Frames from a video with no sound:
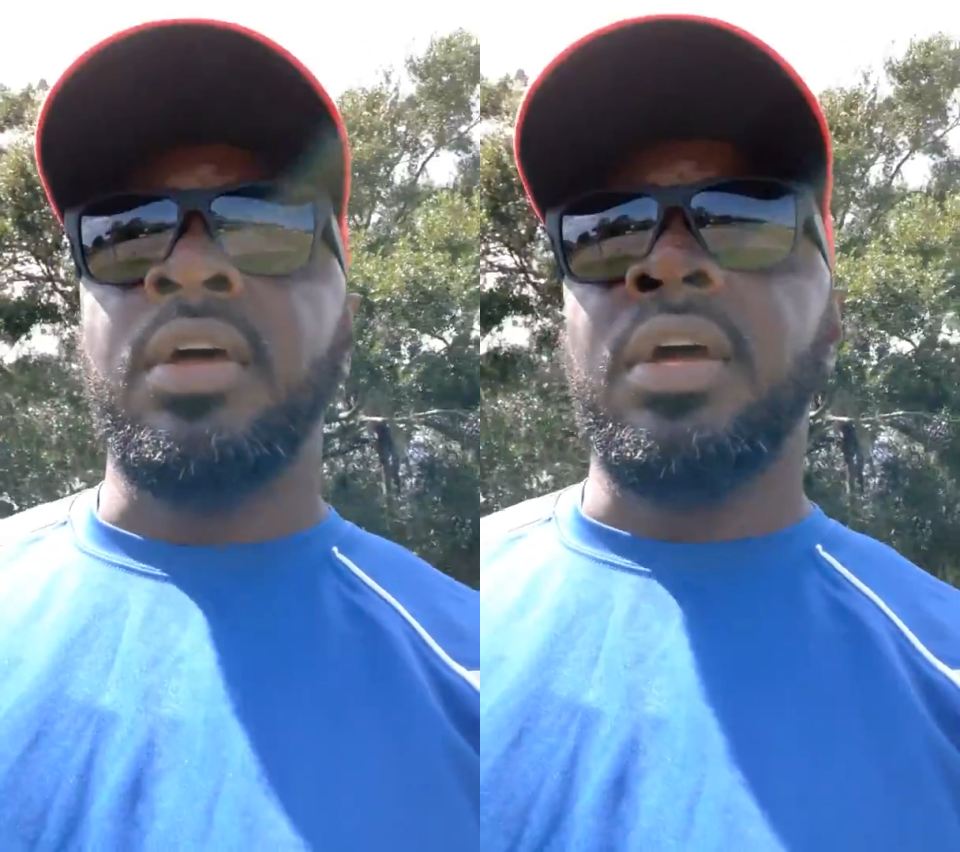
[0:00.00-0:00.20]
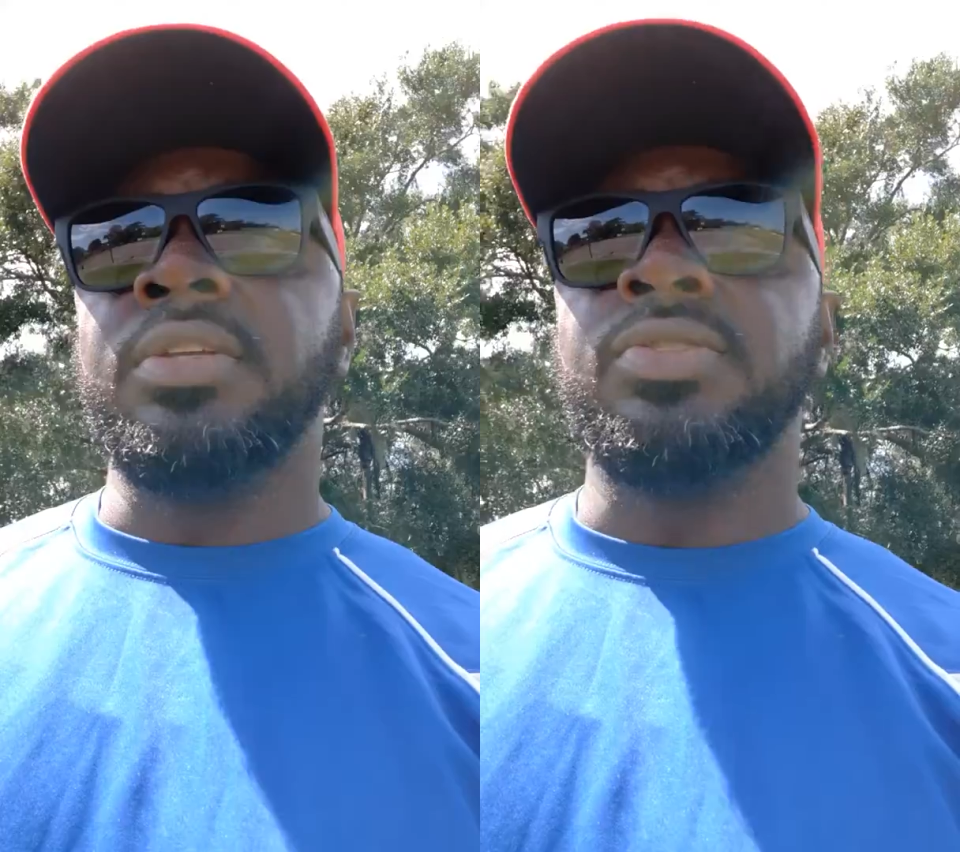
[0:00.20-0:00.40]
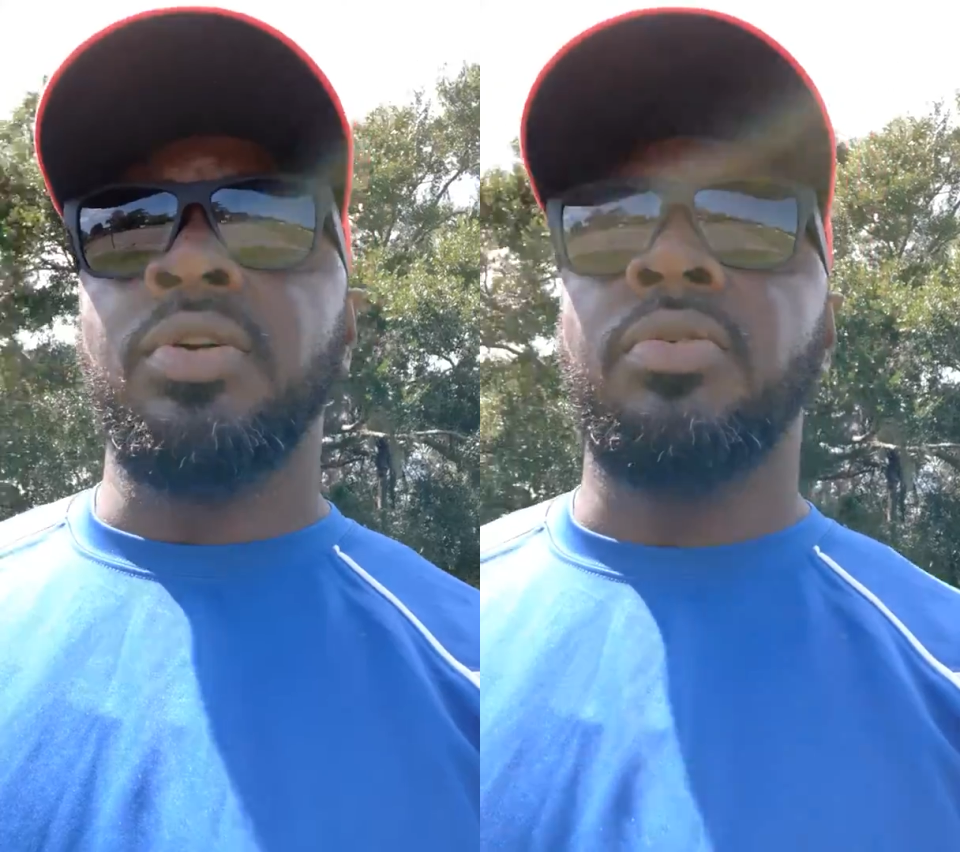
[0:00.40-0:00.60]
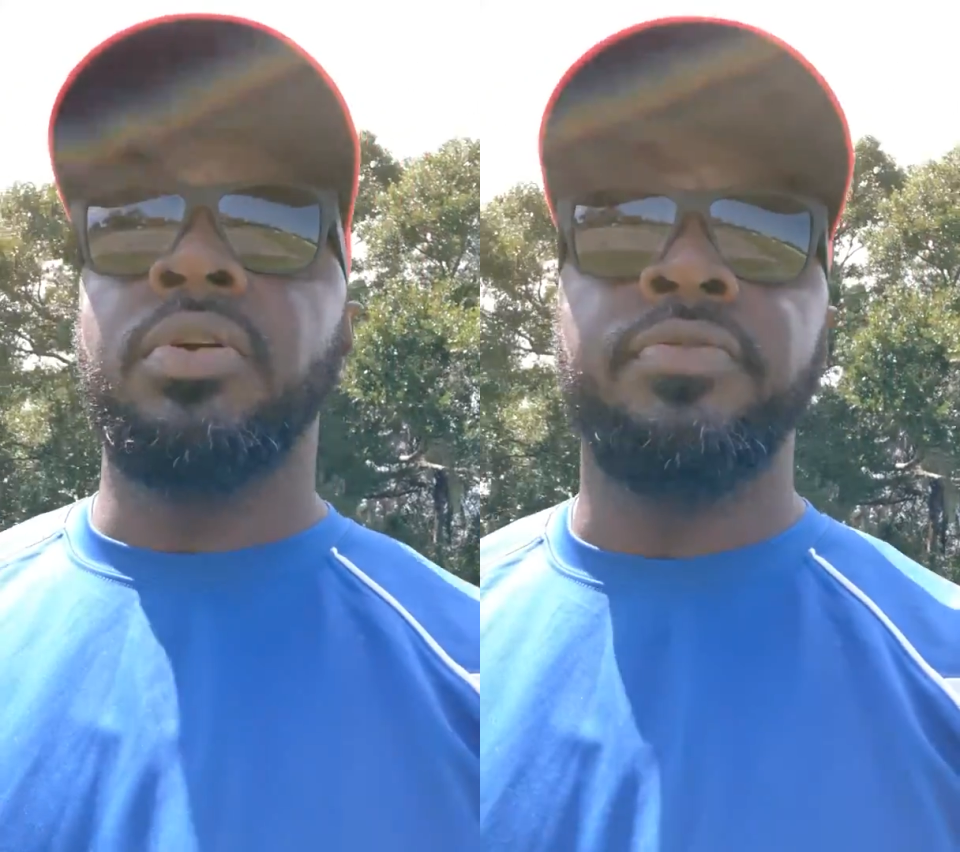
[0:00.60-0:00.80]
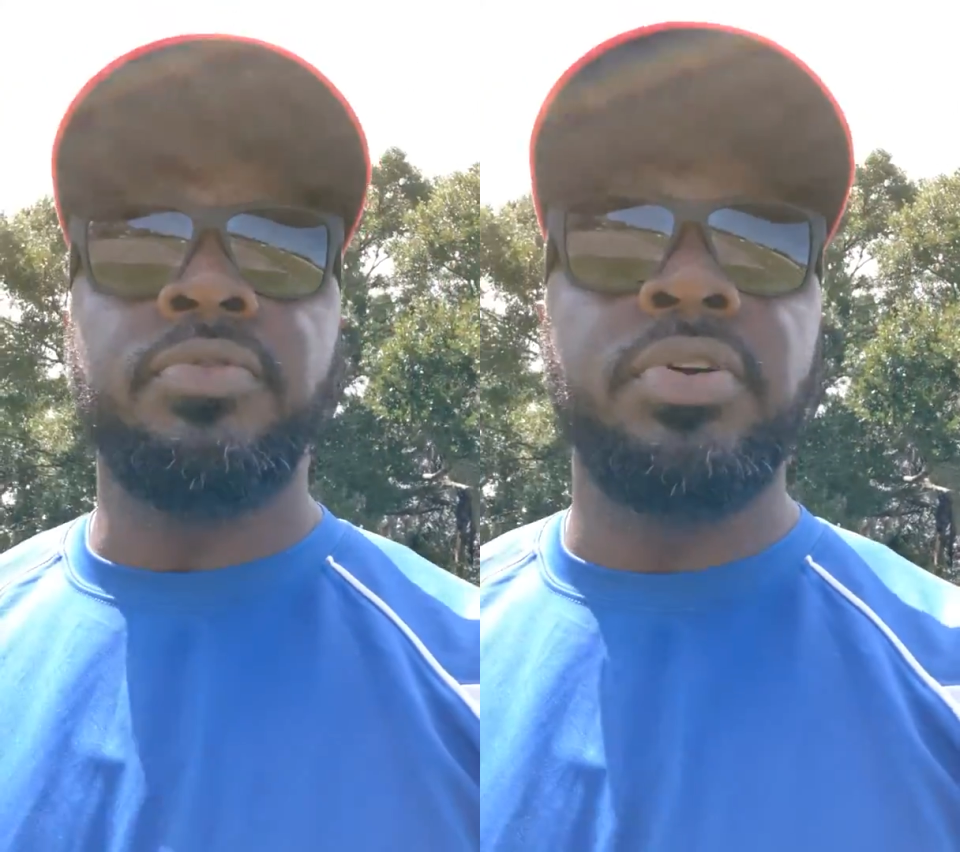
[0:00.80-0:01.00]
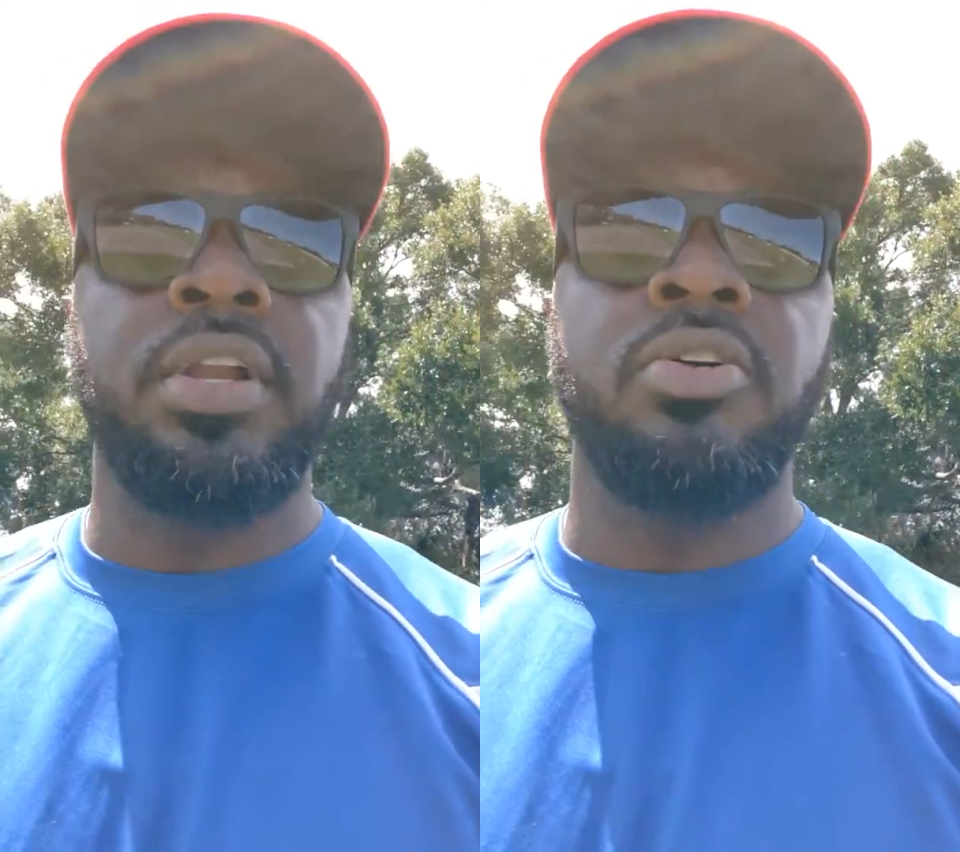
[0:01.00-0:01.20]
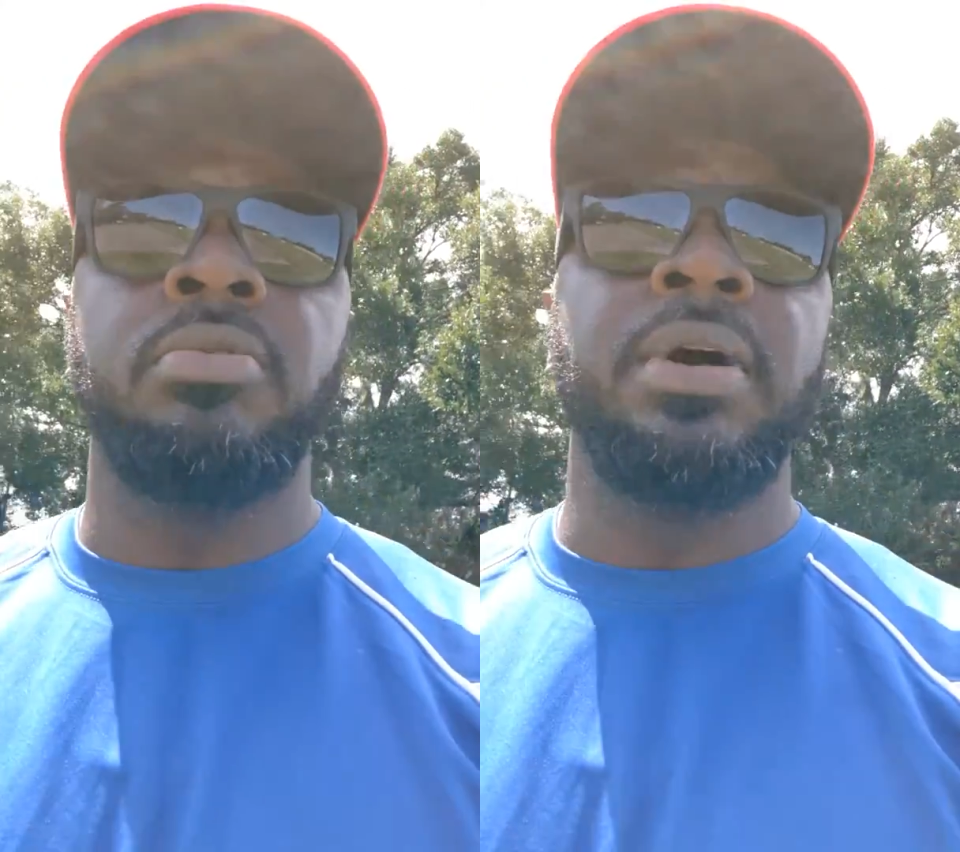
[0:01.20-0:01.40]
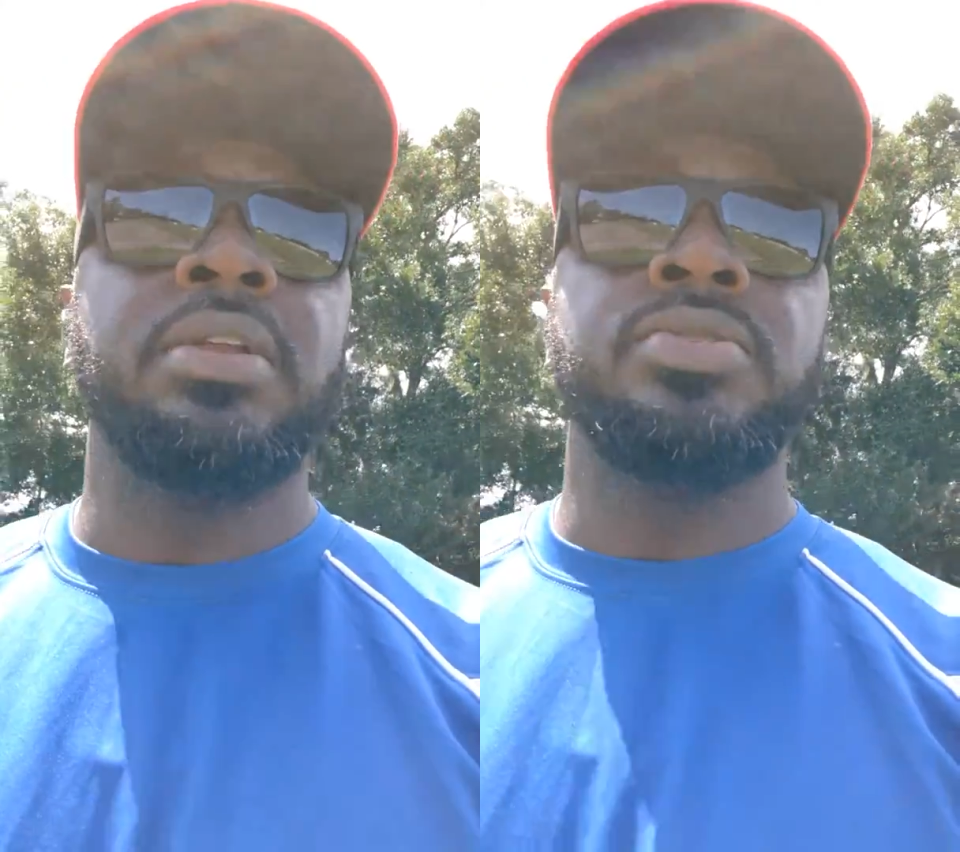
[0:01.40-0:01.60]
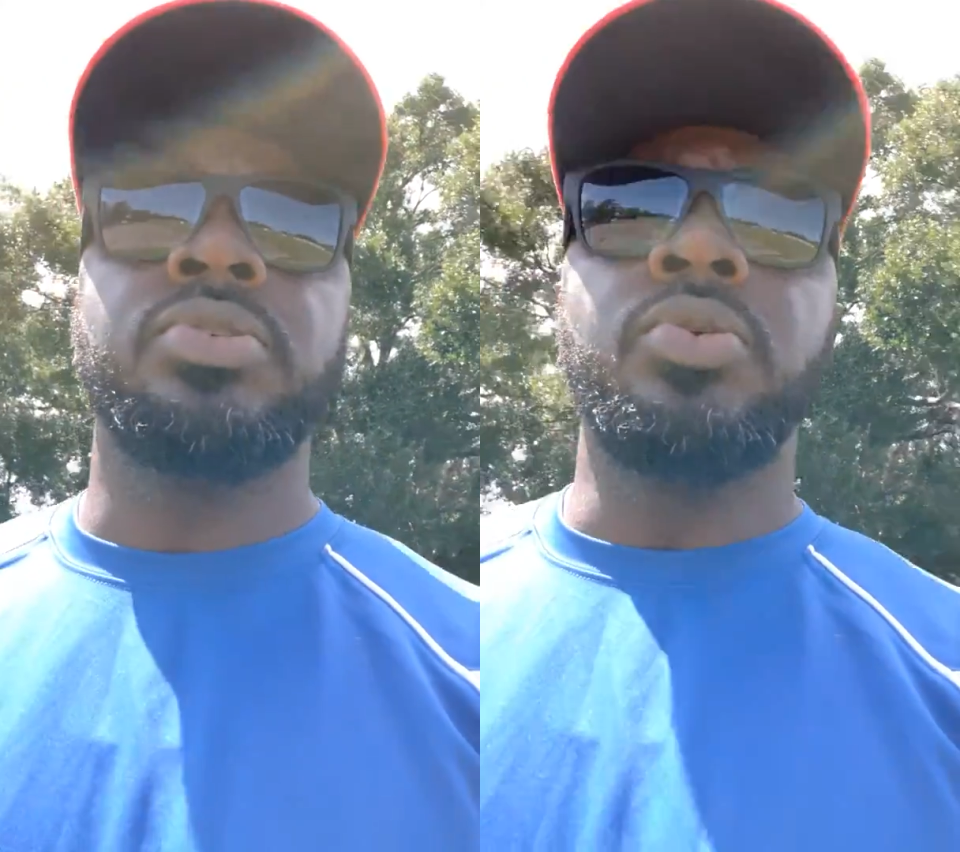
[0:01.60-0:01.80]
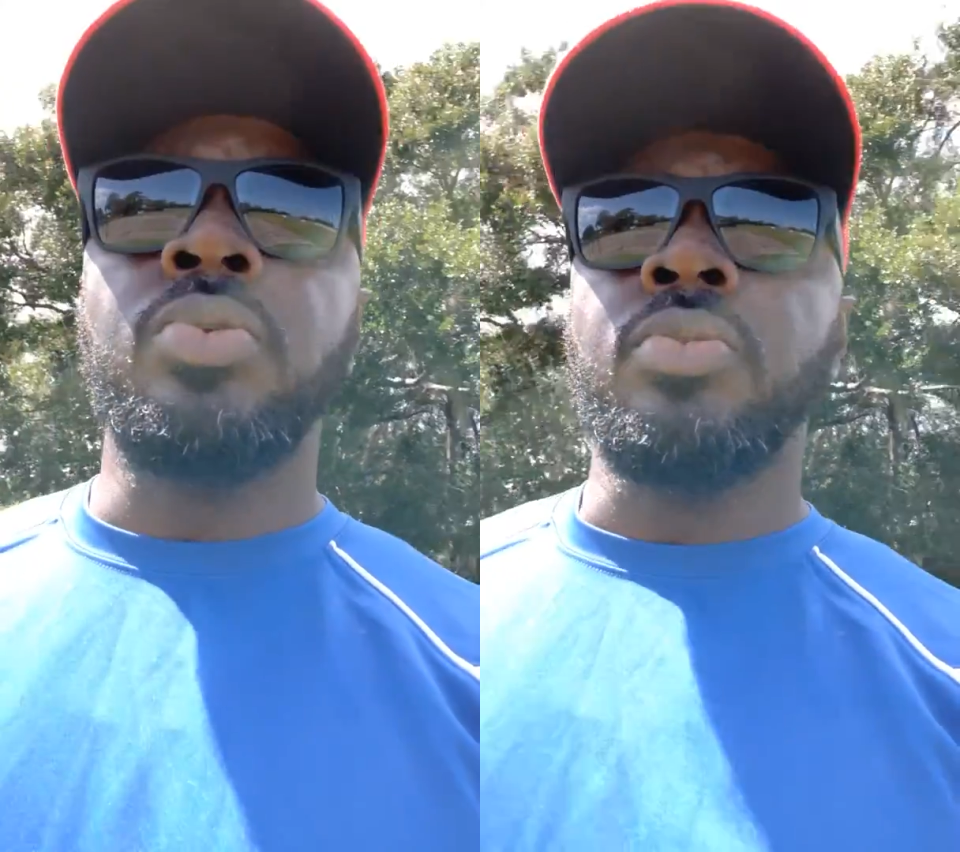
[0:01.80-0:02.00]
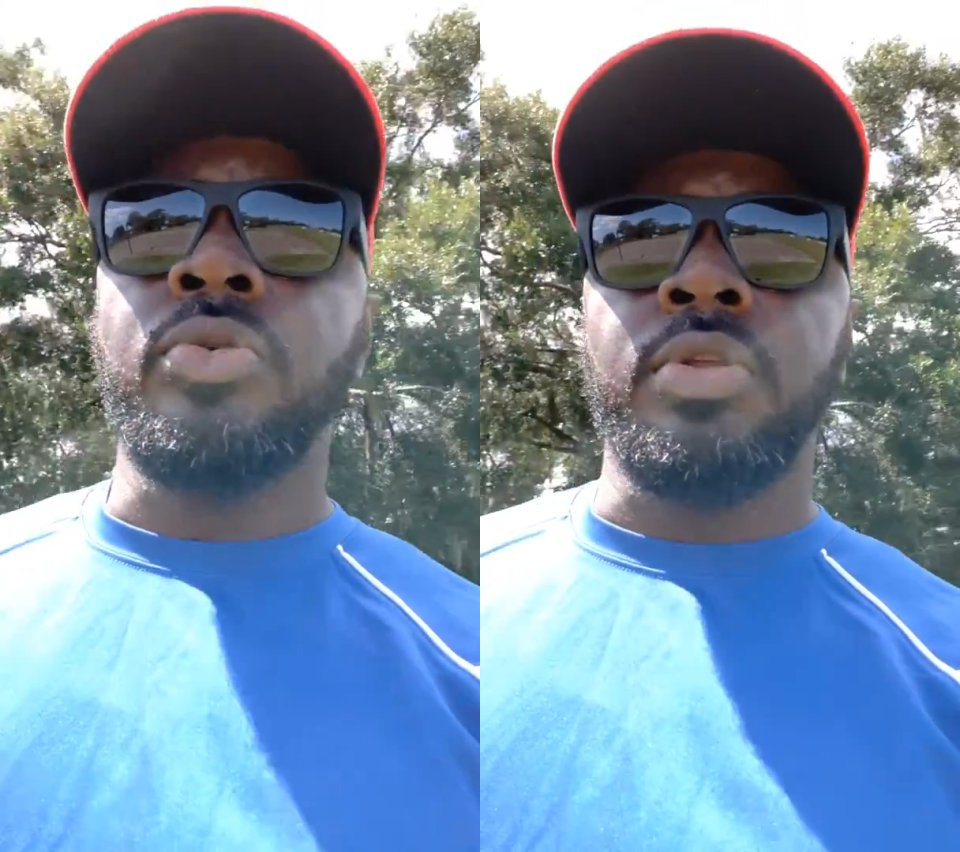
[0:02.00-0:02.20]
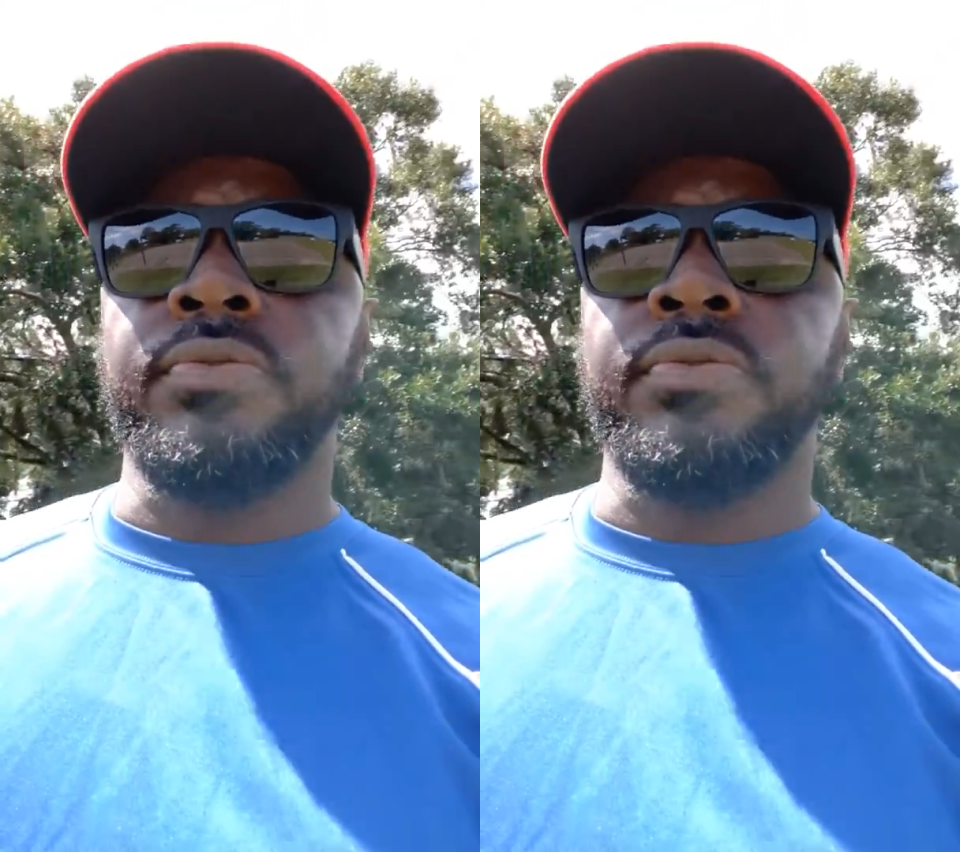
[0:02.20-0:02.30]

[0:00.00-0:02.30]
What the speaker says: And so if you're trying to go back to school,